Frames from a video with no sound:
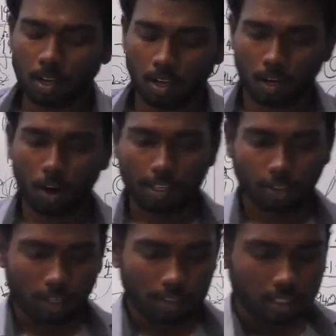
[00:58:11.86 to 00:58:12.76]
Okay
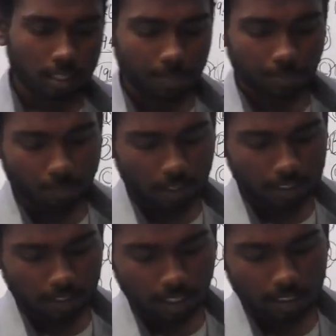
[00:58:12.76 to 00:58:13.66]
students,
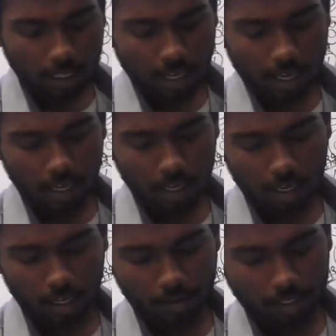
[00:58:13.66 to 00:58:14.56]
these are
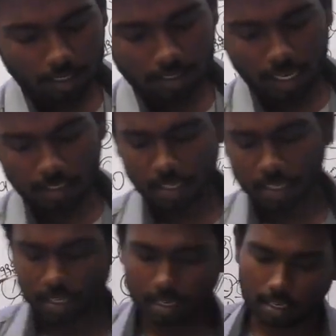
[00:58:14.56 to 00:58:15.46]
the questions asked in
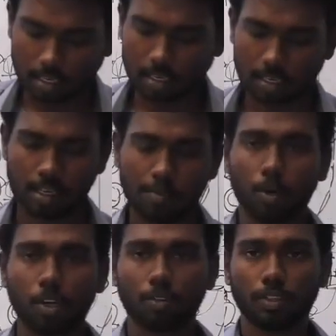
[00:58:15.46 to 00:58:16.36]

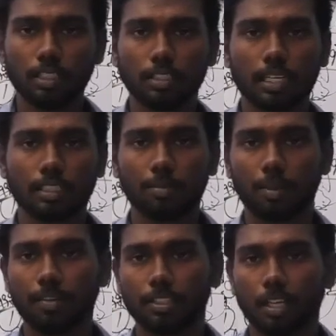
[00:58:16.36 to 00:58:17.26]
important questions asked in
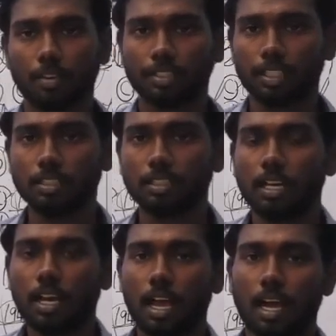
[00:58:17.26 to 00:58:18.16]
previous year questions,
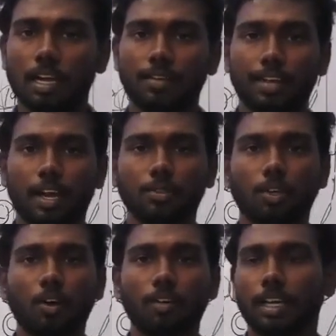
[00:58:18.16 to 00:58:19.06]
and we have
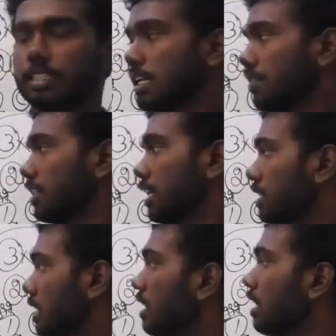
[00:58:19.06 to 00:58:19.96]
solved each and everything
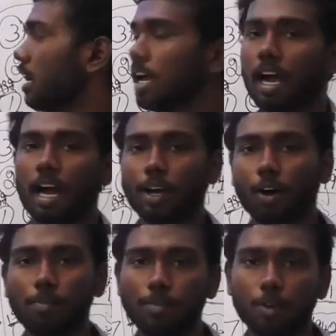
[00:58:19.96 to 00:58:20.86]
easily. I
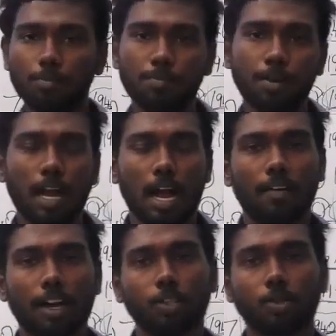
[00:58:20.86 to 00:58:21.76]
hope you people have
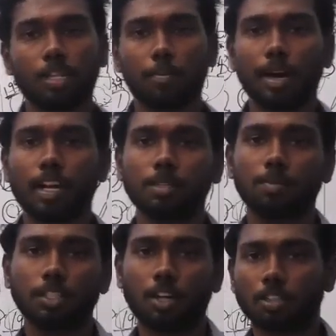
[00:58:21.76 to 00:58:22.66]
understood the
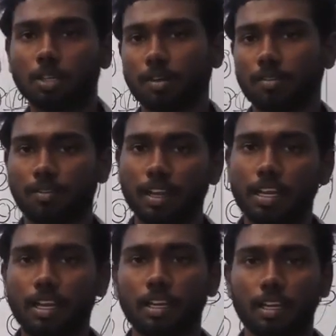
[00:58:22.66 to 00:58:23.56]
para-jumbles concept
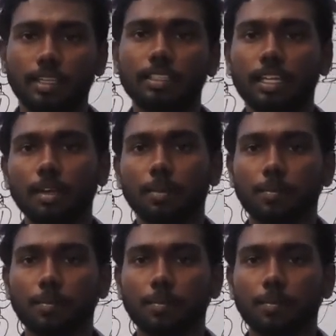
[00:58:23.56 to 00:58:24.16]
very easily,